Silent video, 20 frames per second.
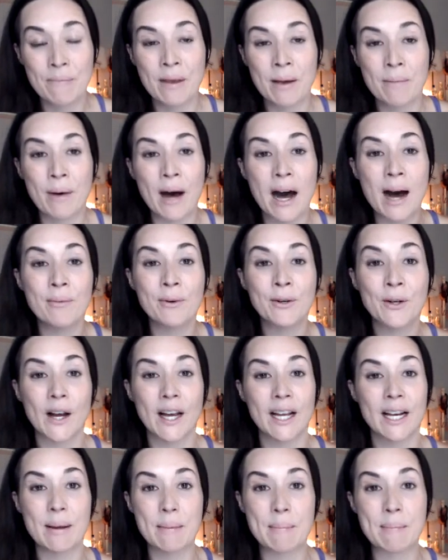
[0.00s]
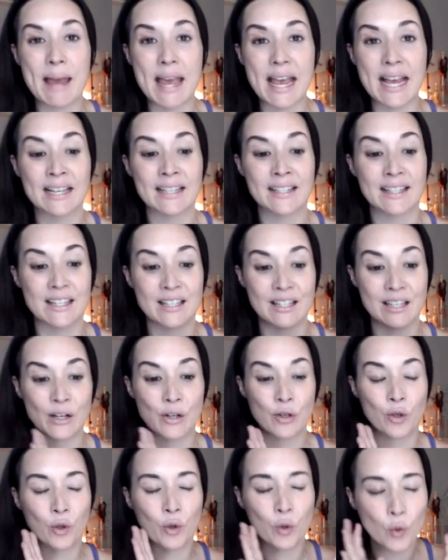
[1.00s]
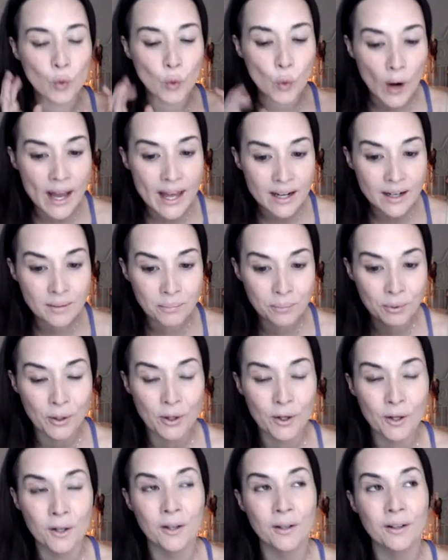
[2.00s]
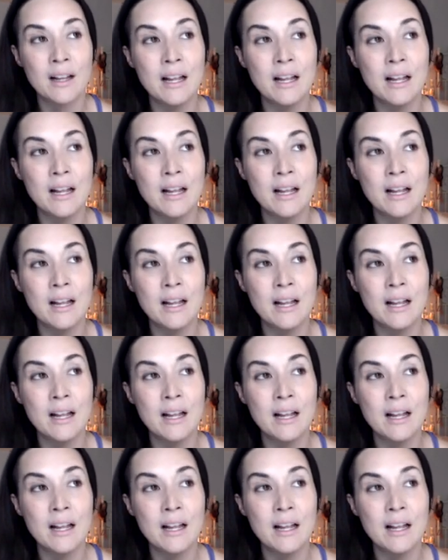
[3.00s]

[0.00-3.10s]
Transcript: Pomegranate makes this incredible